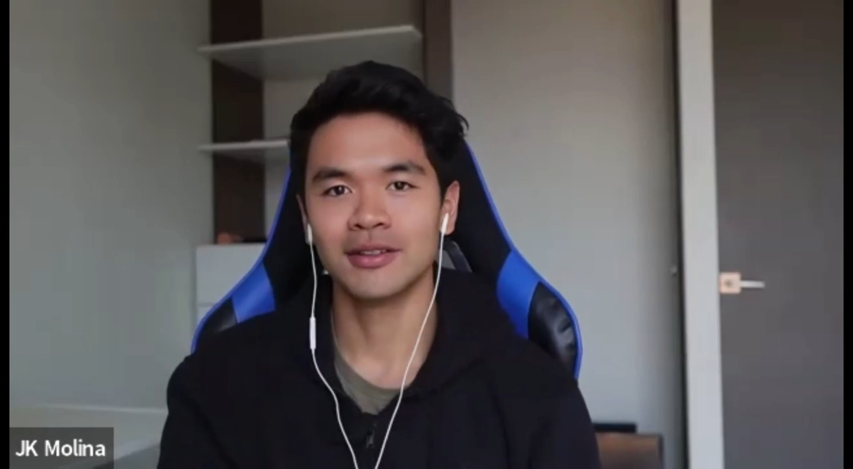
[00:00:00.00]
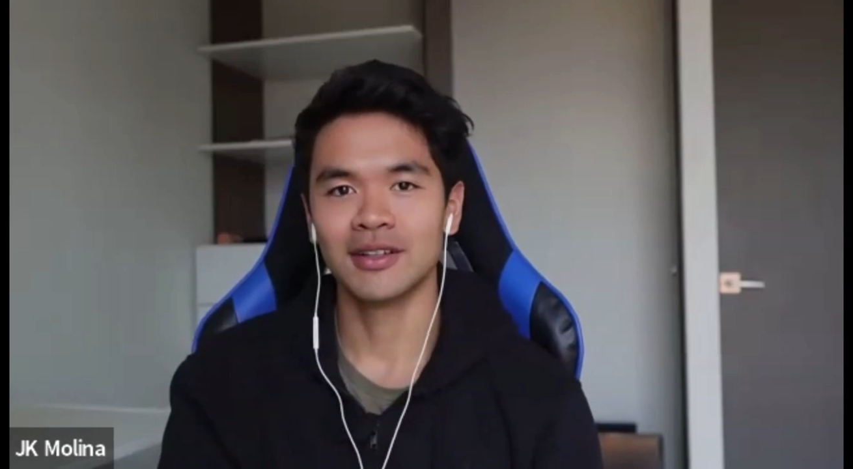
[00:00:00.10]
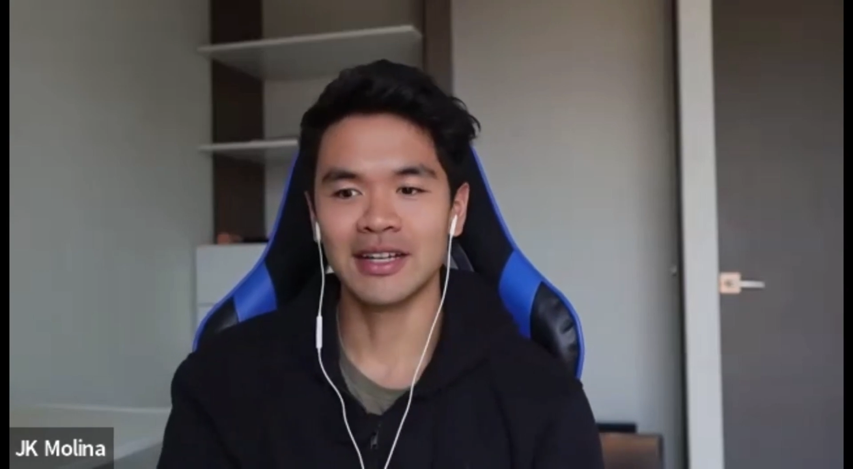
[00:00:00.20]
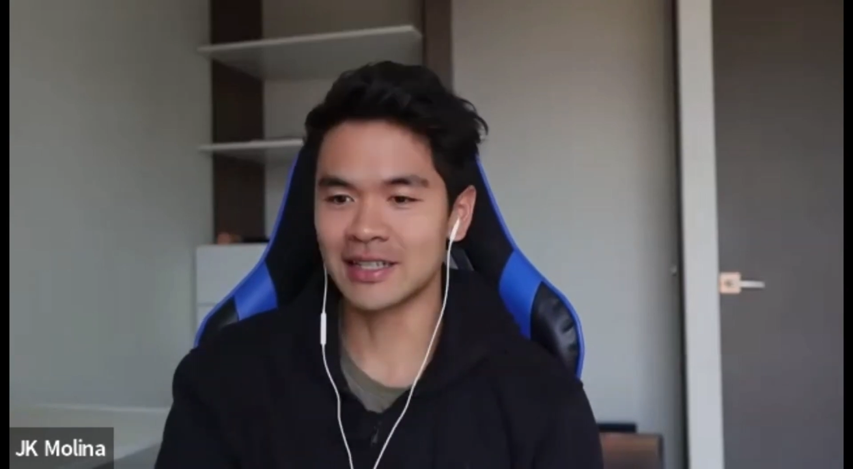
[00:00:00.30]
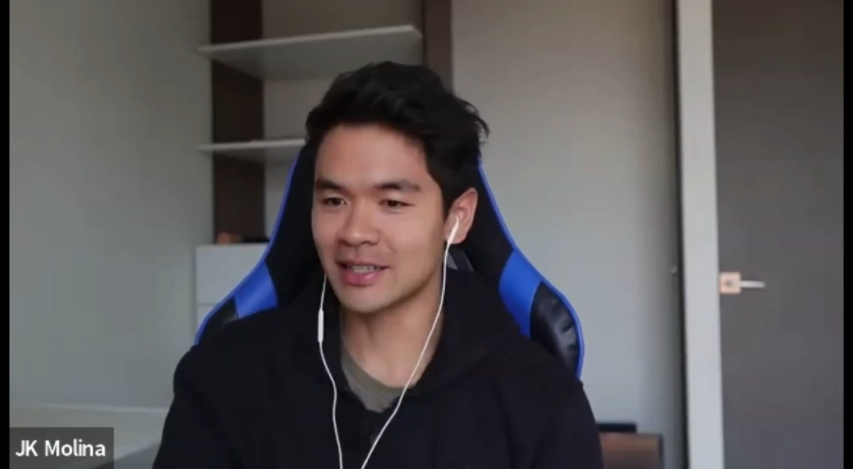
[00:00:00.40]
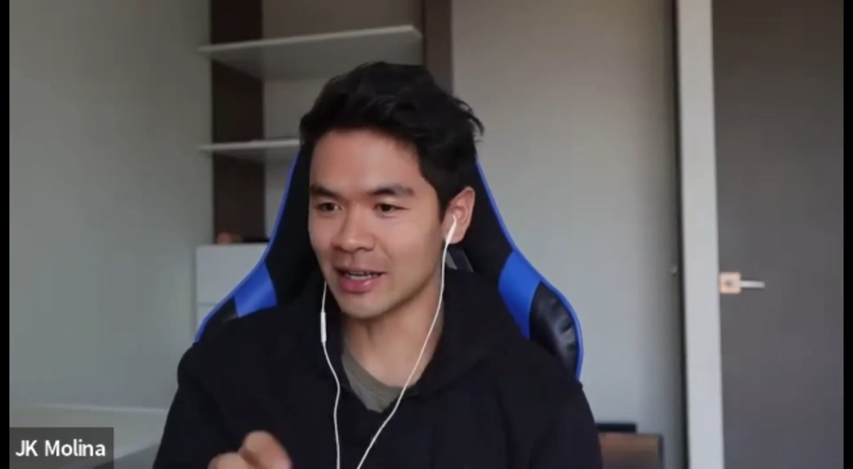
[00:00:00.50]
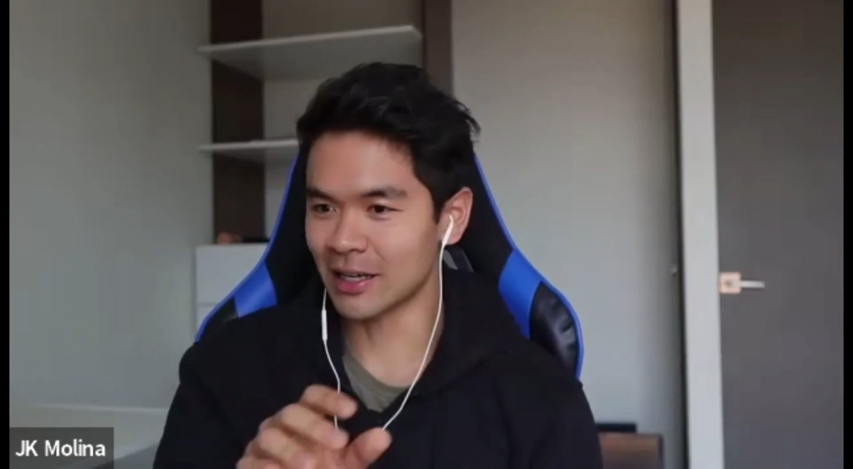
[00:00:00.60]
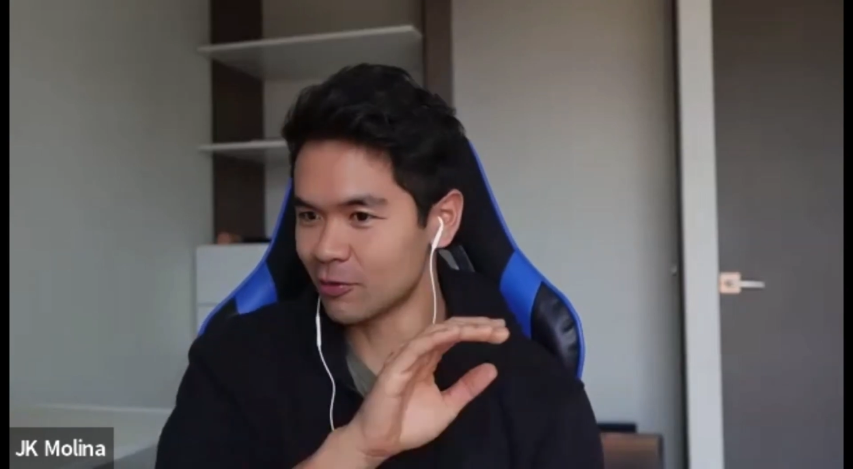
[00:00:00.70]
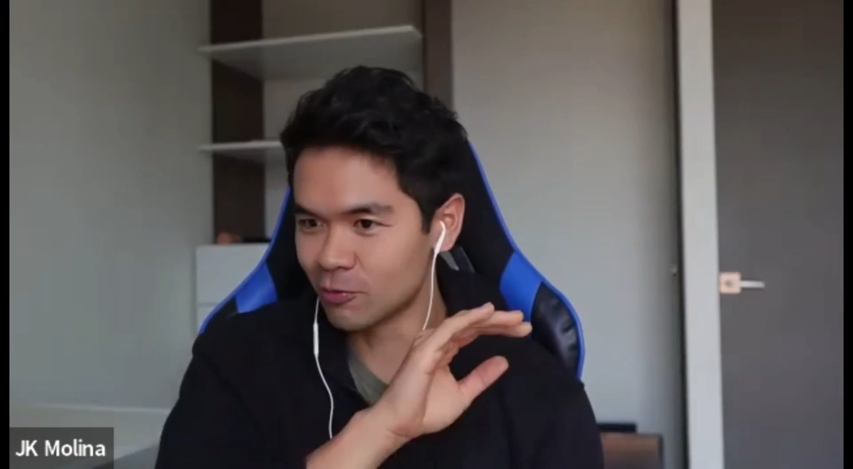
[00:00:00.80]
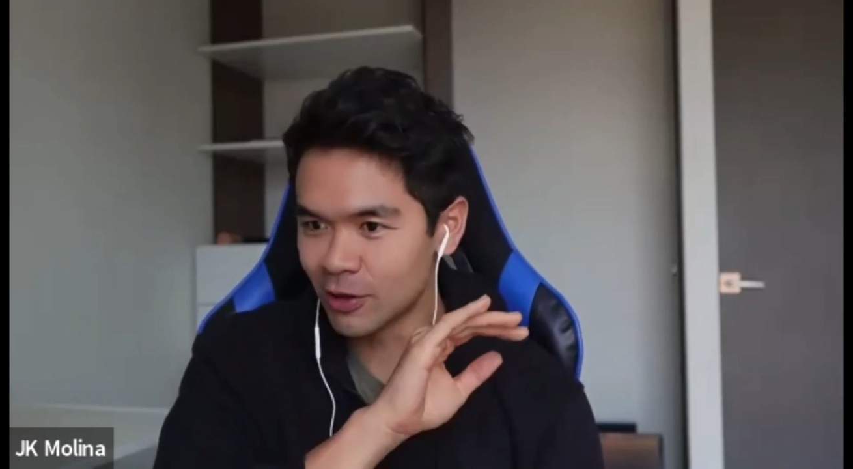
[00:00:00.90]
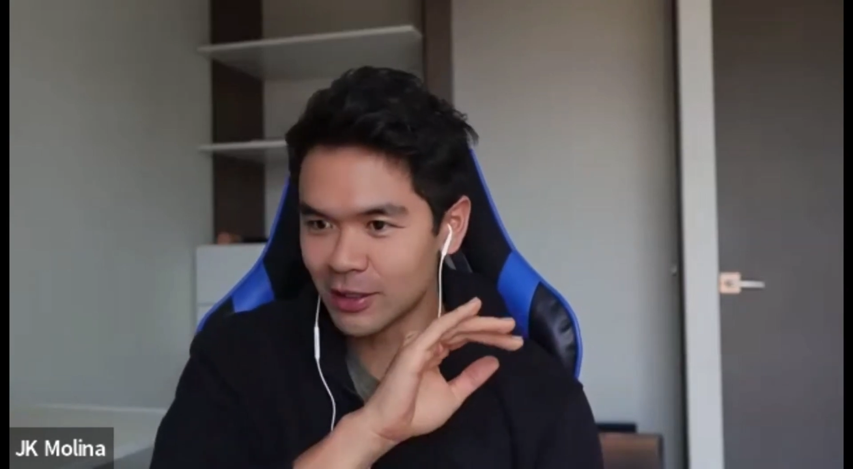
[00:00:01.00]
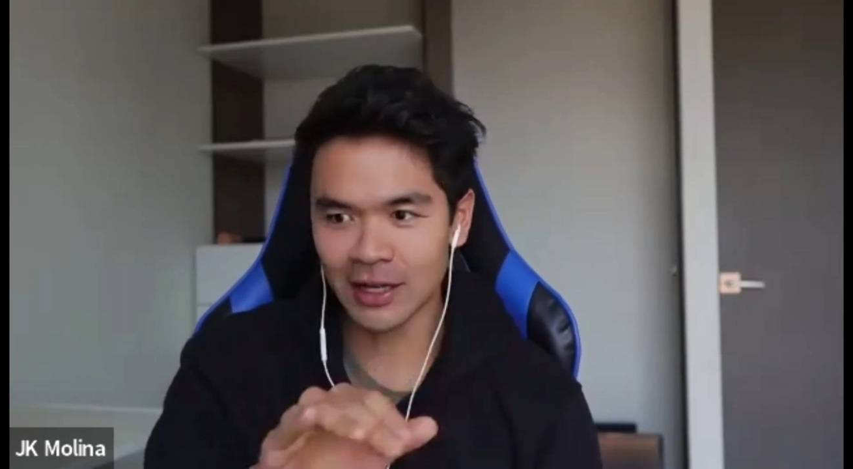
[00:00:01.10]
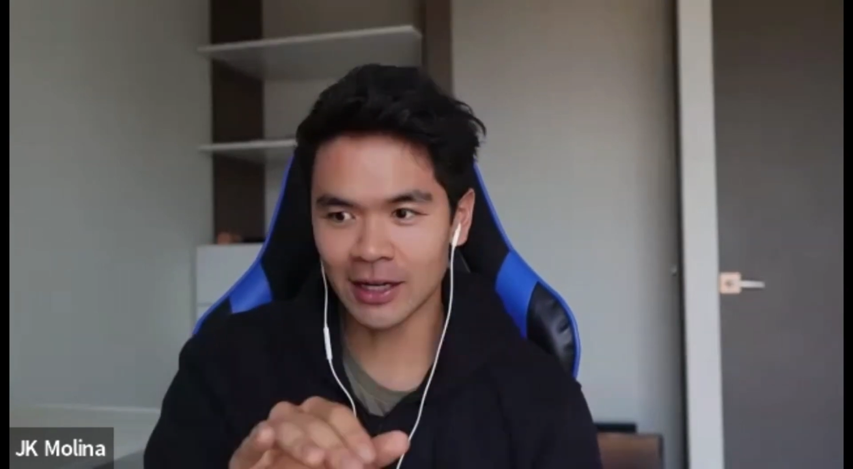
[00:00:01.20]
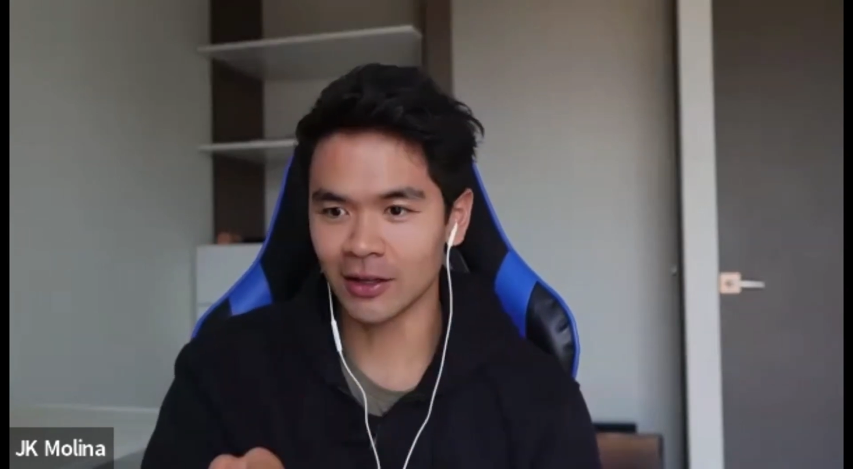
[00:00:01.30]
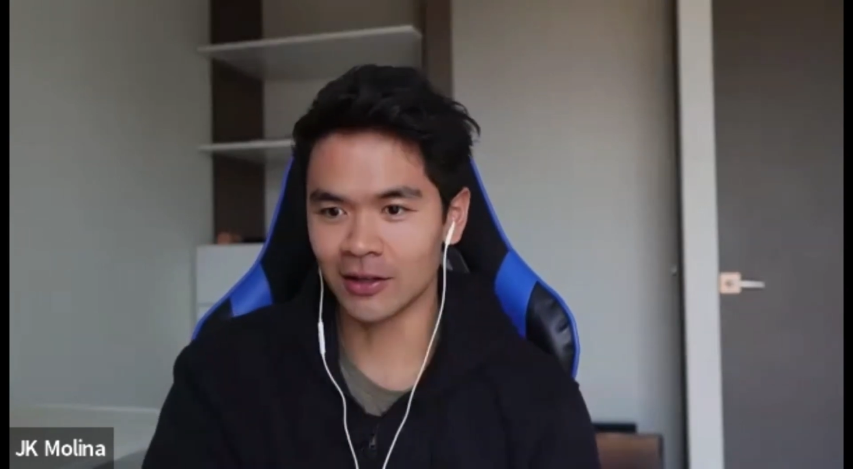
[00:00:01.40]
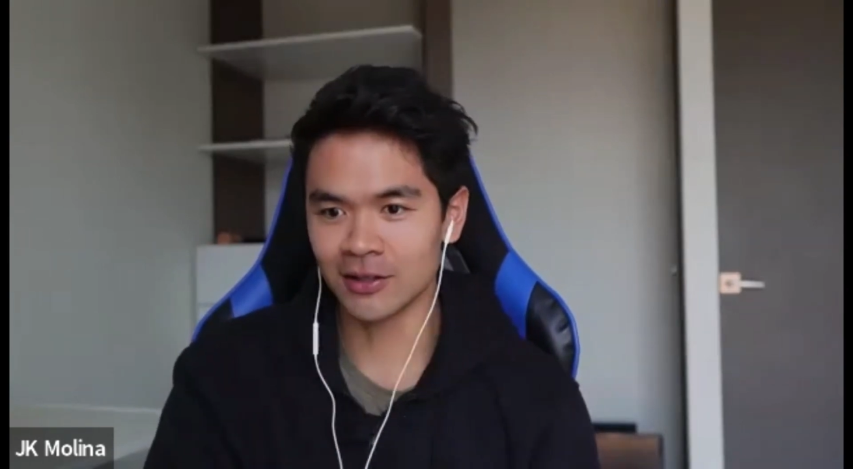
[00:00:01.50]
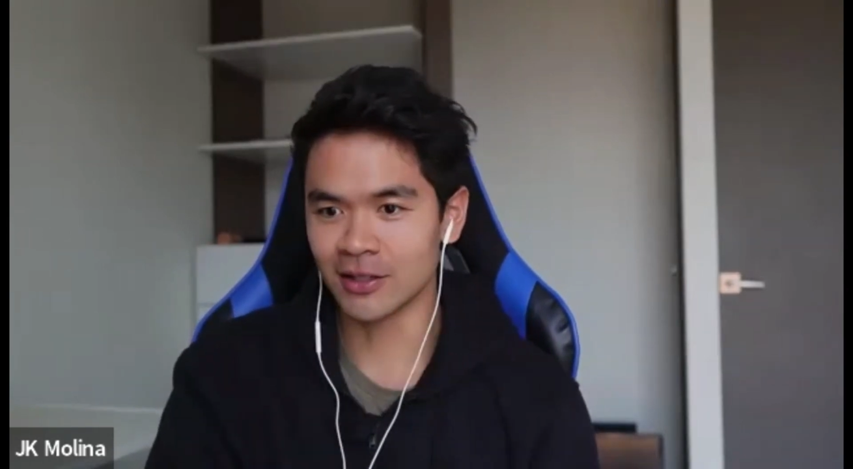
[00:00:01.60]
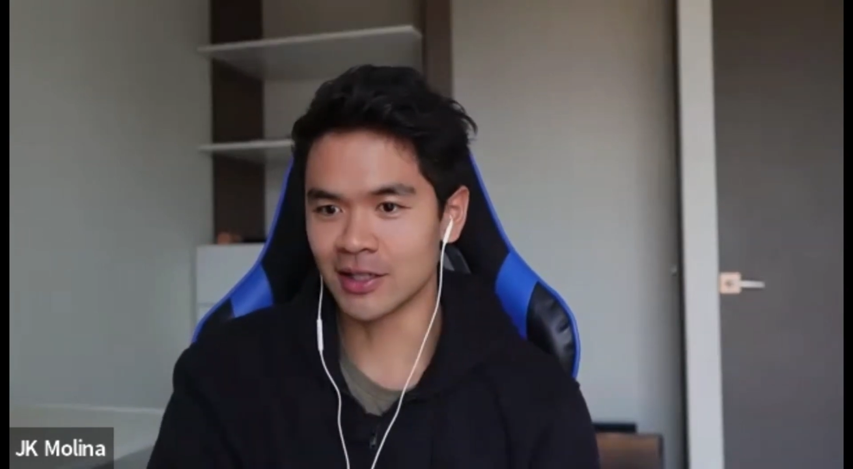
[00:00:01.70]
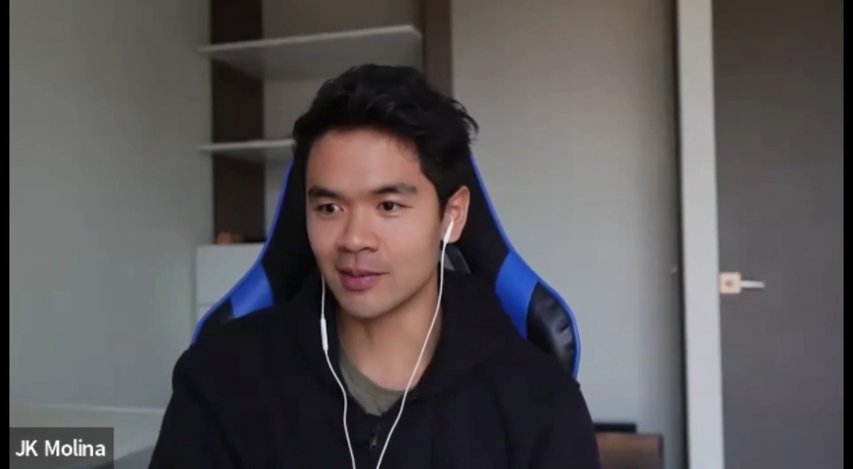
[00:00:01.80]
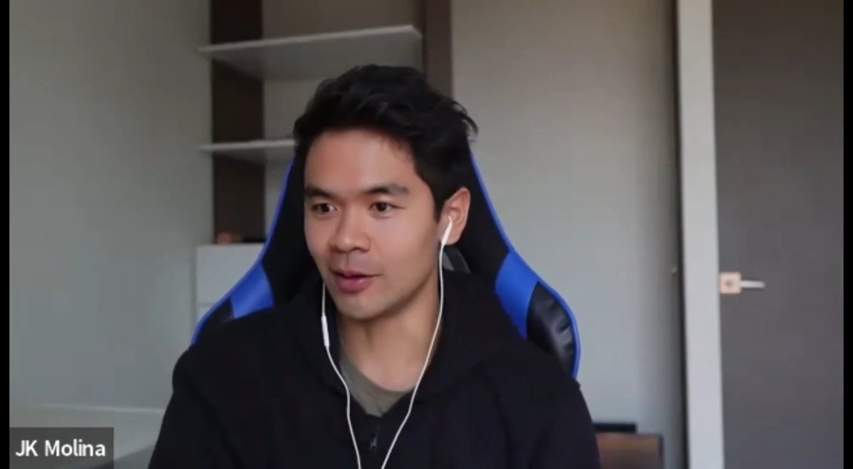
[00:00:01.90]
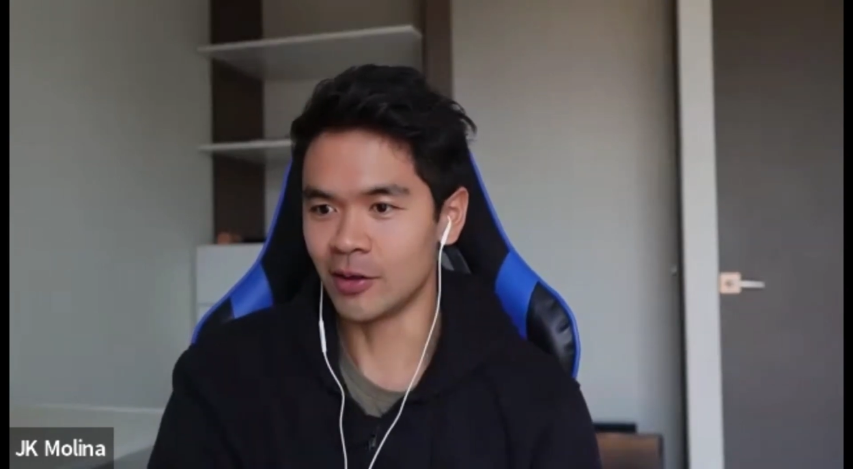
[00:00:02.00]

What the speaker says: It's like ridiculously small.